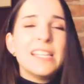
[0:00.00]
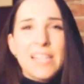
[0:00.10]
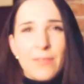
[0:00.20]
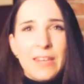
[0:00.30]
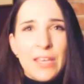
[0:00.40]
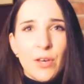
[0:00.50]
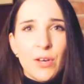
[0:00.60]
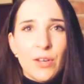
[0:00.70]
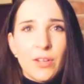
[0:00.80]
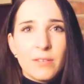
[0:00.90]
definitely
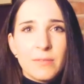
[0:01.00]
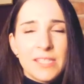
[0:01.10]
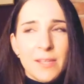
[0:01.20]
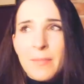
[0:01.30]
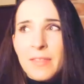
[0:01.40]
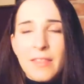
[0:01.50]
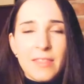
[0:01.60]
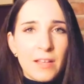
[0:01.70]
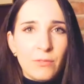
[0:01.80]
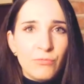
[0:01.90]
cook something that
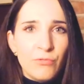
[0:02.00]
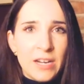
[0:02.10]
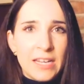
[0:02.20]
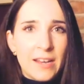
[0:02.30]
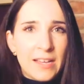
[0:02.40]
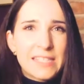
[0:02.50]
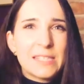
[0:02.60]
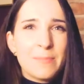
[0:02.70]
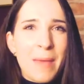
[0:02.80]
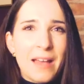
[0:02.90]
they'll really like
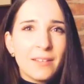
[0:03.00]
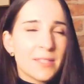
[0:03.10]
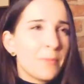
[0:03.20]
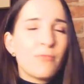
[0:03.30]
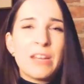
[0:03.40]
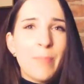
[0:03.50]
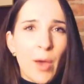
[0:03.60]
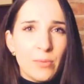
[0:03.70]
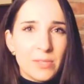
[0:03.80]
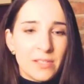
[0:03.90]
smell, something really
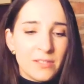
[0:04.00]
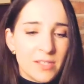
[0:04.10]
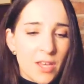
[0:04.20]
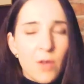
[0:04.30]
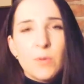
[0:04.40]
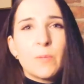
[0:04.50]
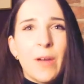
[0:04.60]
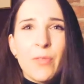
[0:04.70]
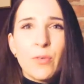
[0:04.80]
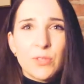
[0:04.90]
potent, which why
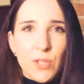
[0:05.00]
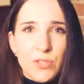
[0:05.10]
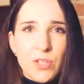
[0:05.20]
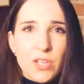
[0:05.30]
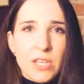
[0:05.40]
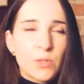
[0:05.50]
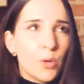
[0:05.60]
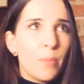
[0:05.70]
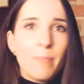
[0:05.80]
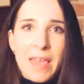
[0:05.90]
I thought sausages
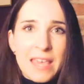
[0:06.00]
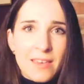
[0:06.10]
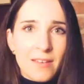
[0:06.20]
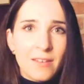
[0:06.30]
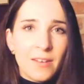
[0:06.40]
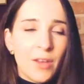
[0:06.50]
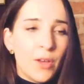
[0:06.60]
or bacon,